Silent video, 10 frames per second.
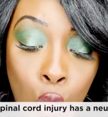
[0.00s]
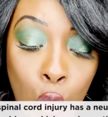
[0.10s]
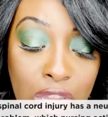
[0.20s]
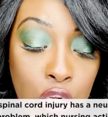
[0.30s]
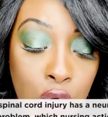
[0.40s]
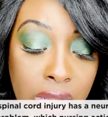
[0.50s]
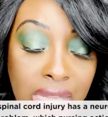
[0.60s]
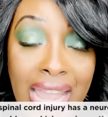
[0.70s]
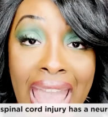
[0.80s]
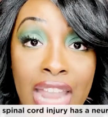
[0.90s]
which
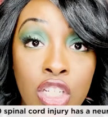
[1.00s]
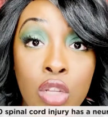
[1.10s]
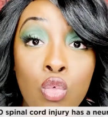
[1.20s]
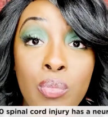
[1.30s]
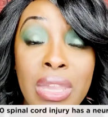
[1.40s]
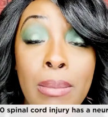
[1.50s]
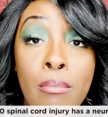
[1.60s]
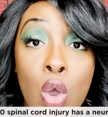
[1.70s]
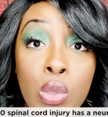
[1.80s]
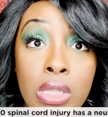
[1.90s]
nursing action would be
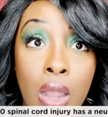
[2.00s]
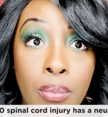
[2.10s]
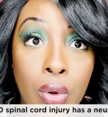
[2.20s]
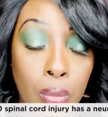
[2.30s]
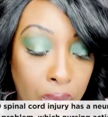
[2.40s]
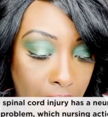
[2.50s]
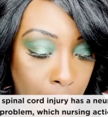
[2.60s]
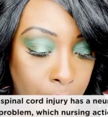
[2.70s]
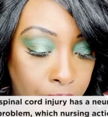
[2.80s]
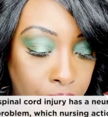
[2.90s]
most appropriate?